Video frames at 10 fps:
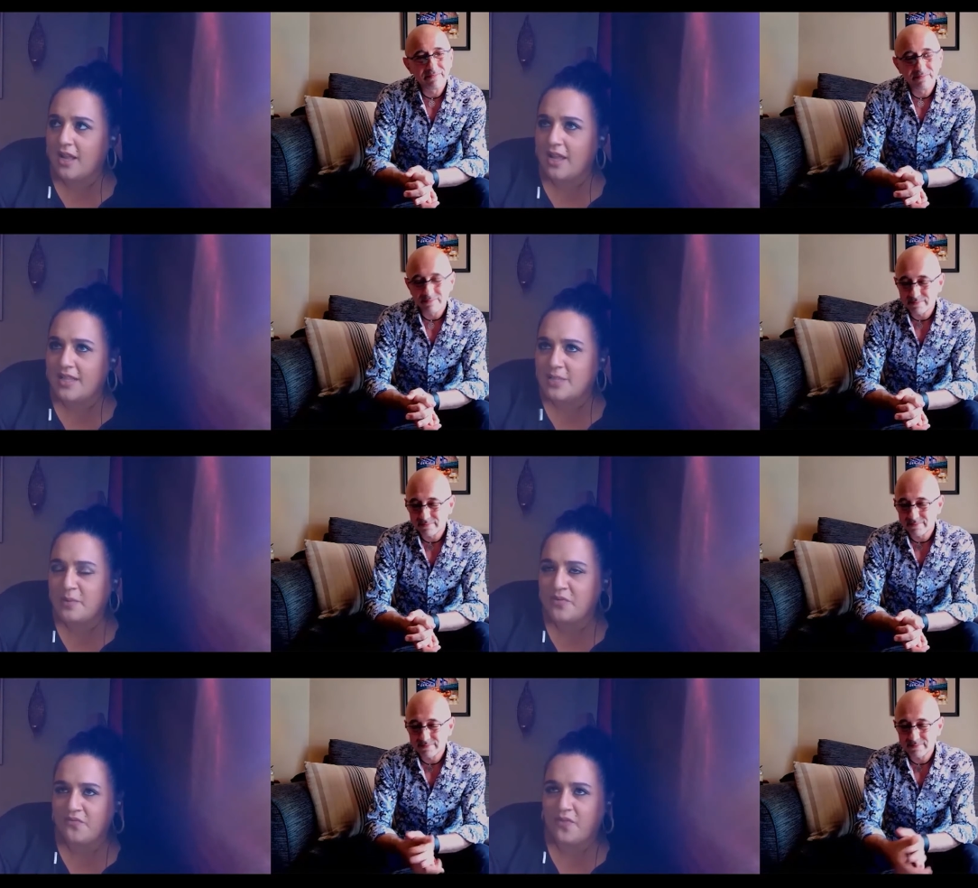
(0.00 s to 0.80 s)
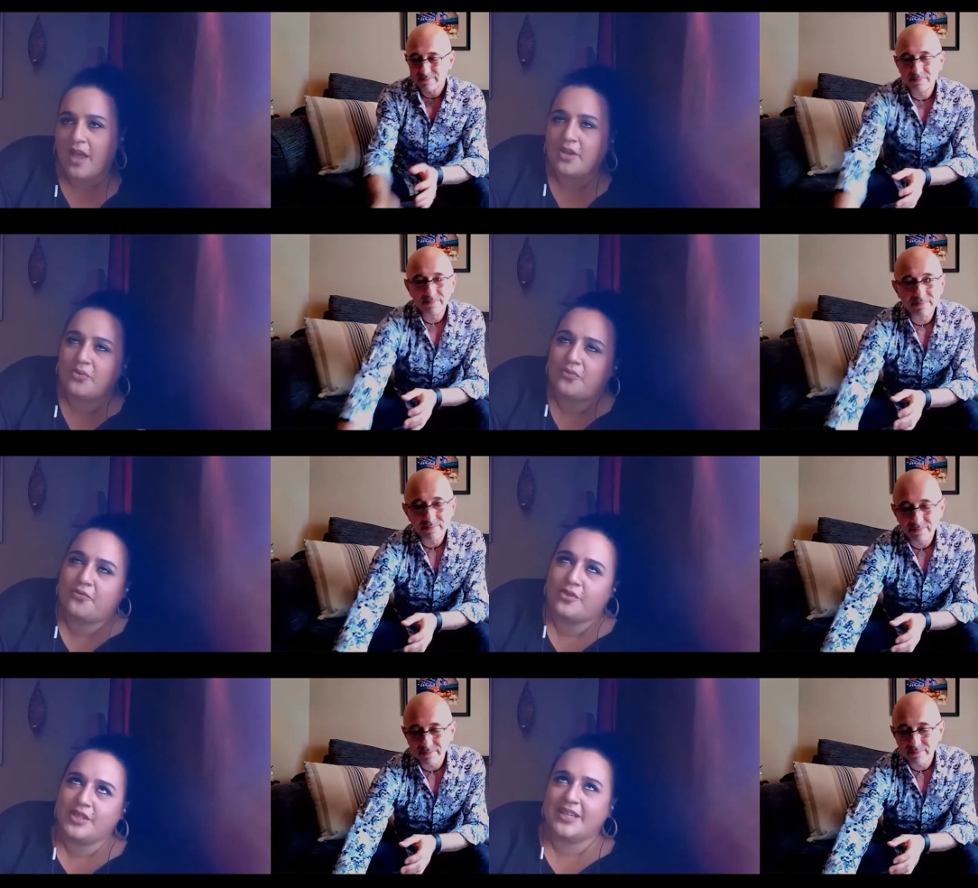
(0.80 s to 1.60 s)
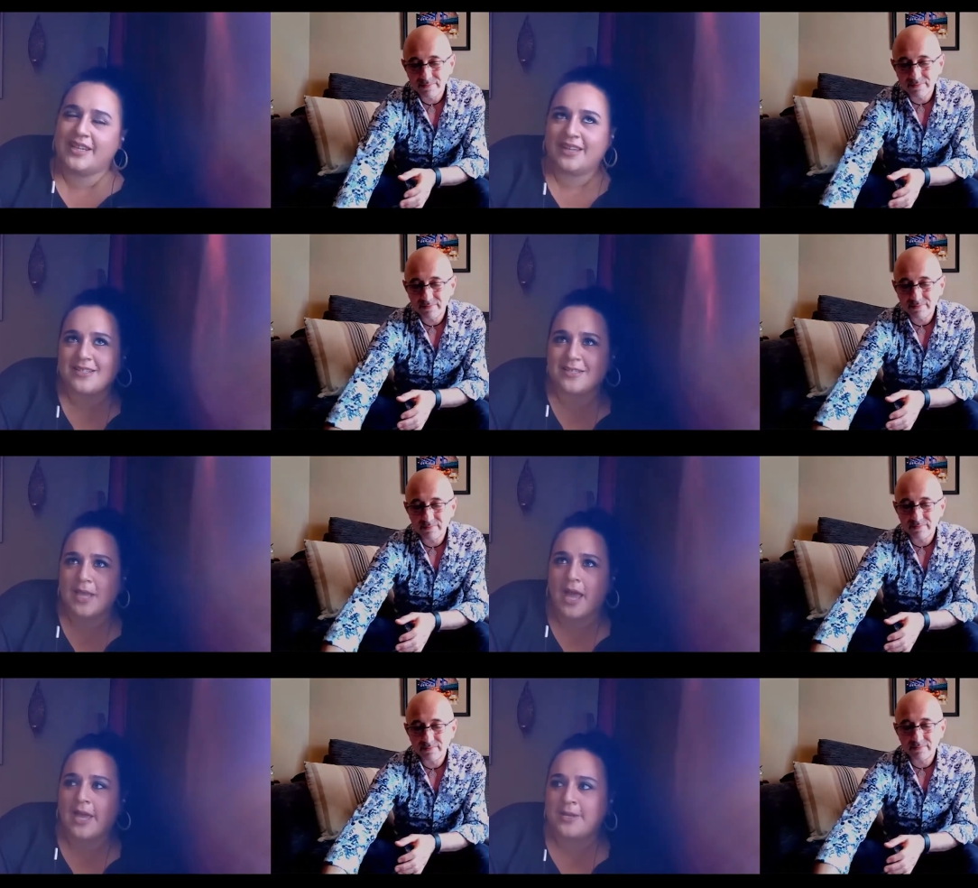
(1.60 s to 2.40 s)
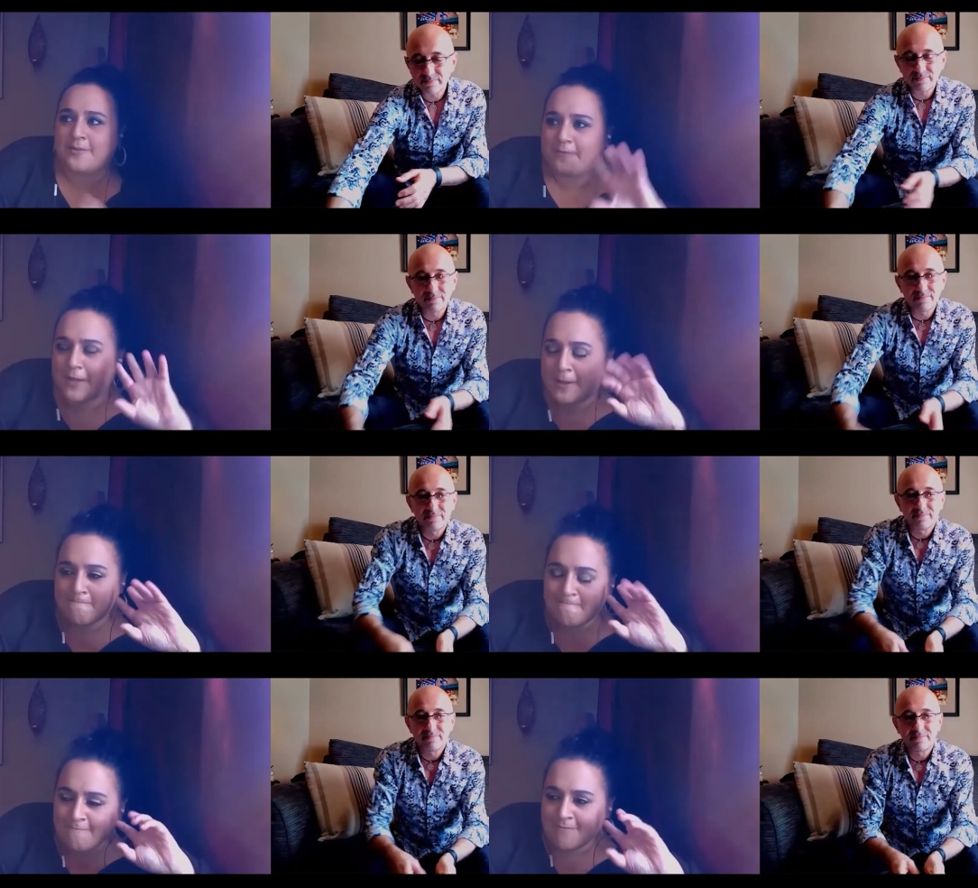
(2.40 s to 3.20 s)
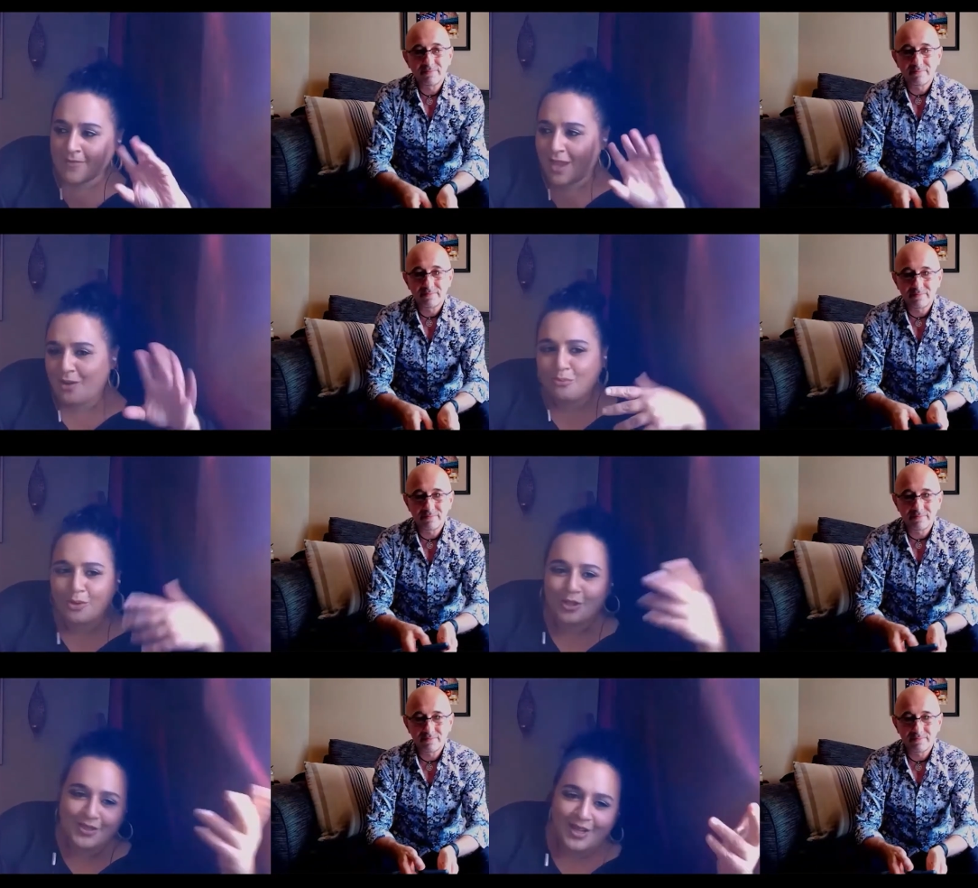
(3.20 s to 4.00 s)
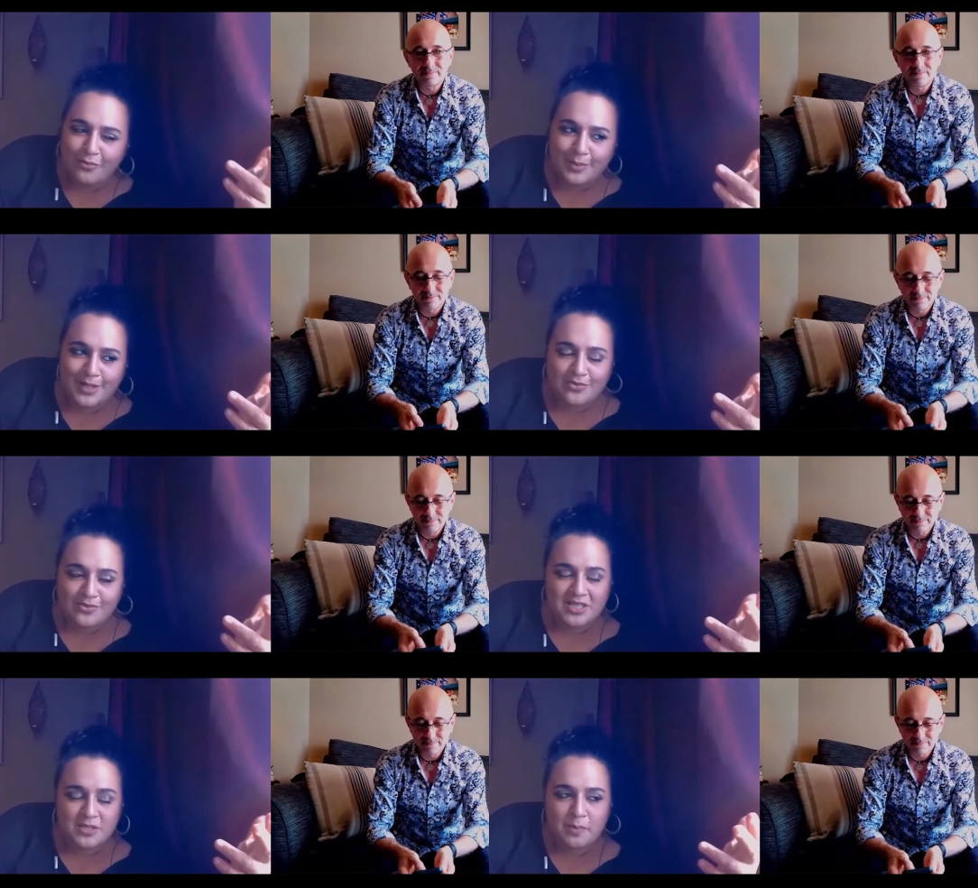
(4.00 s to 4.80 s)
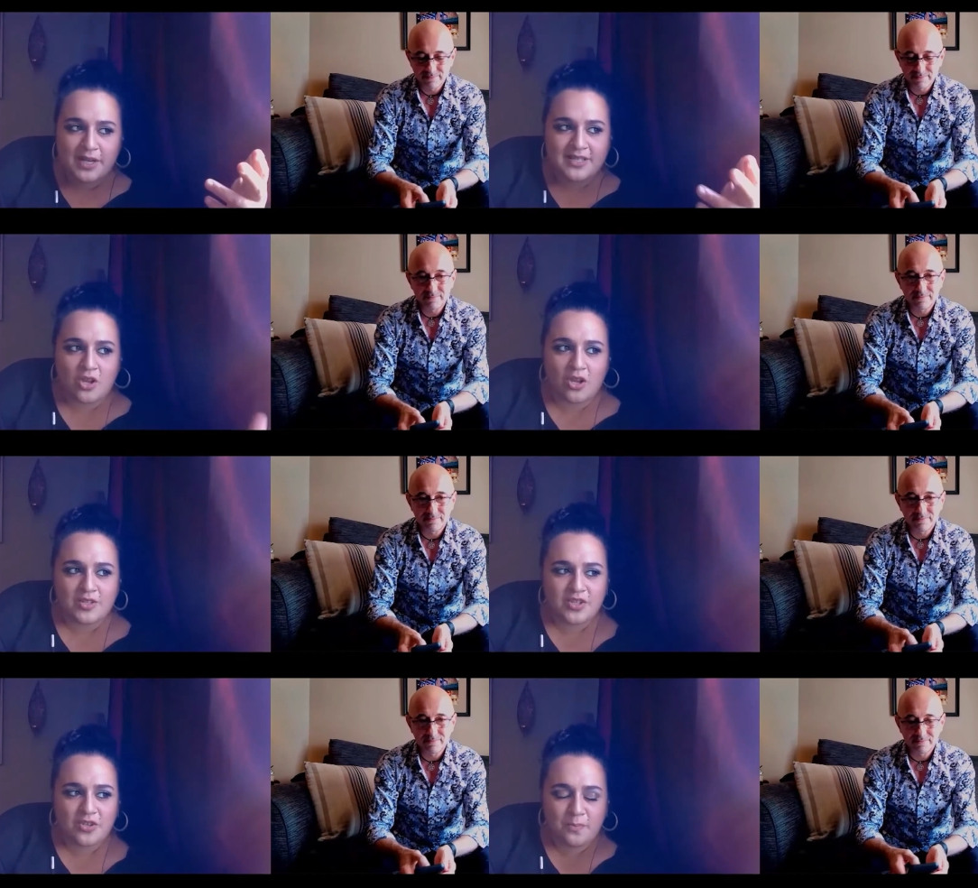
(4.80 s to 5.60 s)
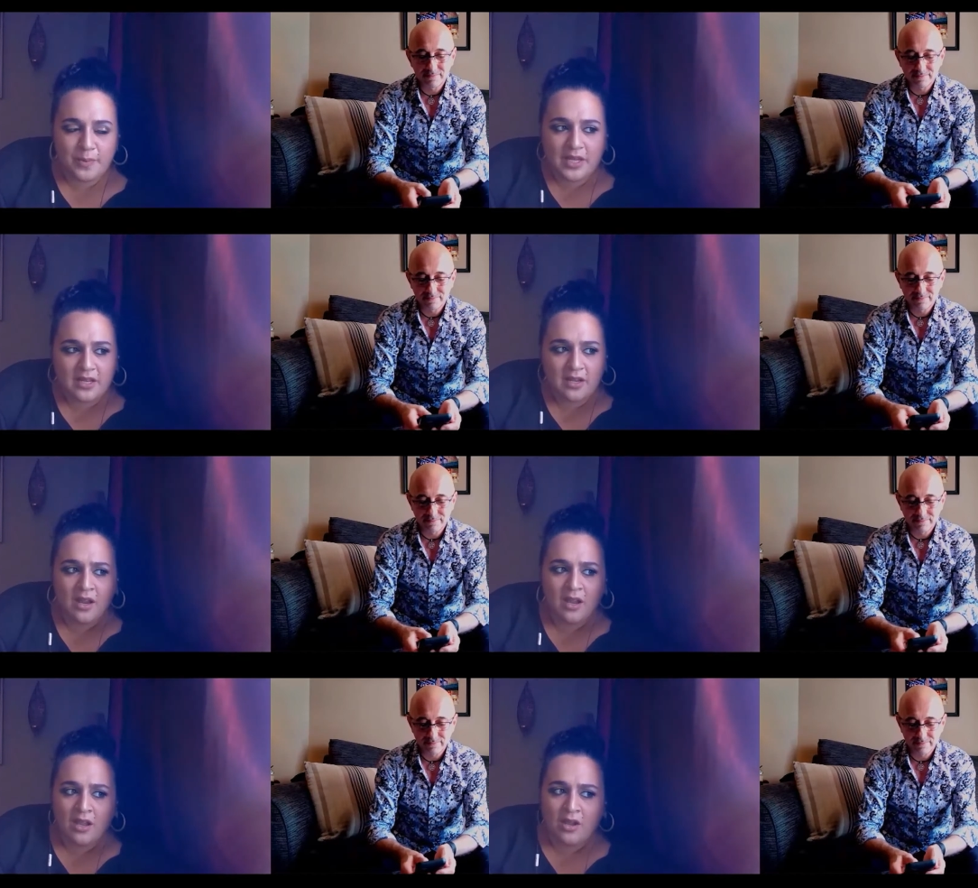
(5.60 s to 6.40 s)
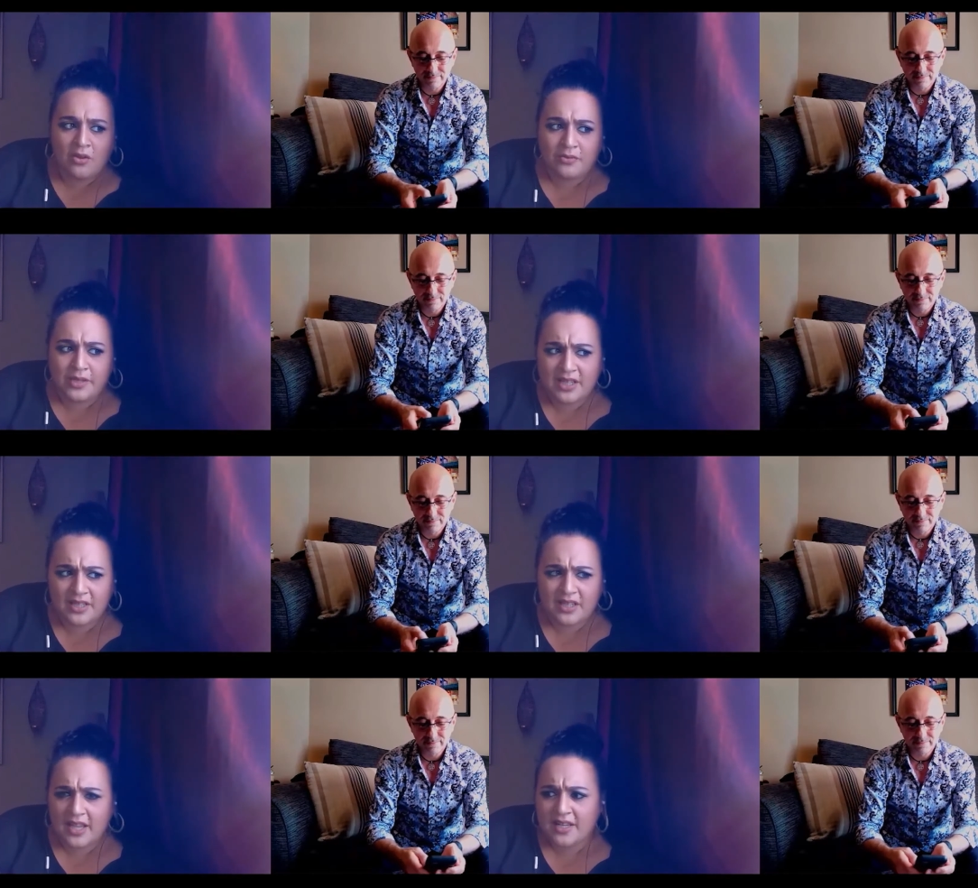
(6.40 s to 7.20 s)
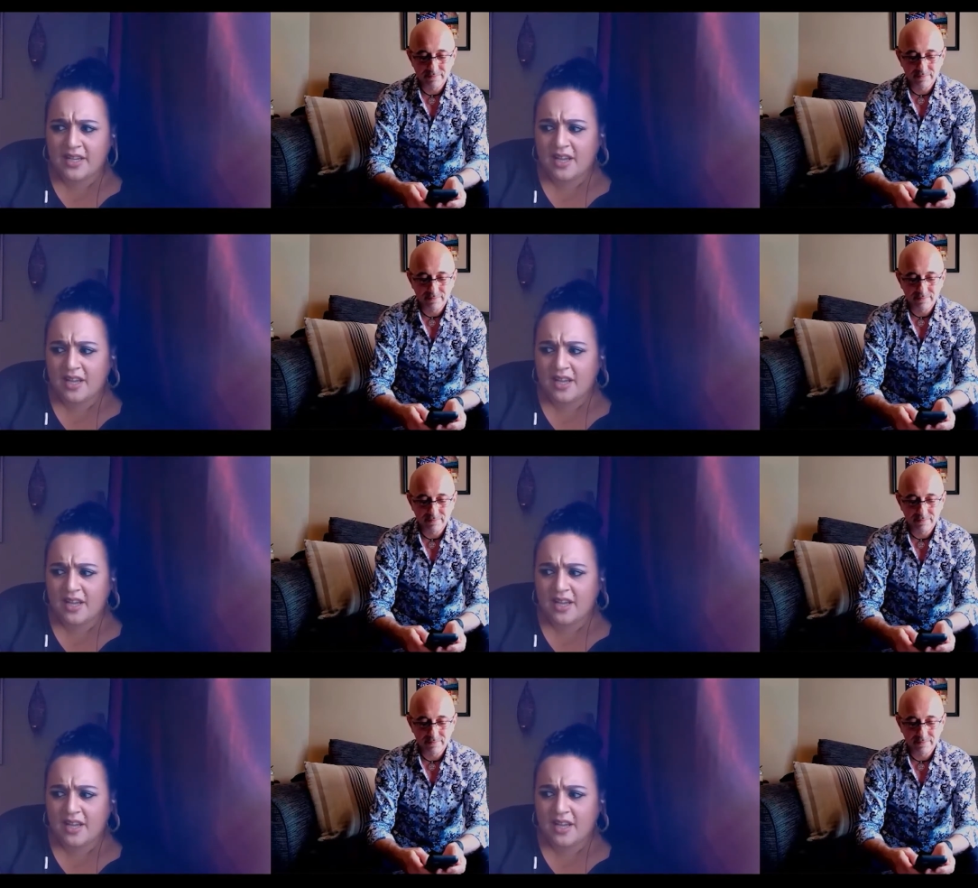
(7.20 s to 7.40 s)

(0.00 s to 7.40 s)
Speaker 1: it's been. I know freeing is kind of a, a word that everybody uses, but it's also been really enlightening.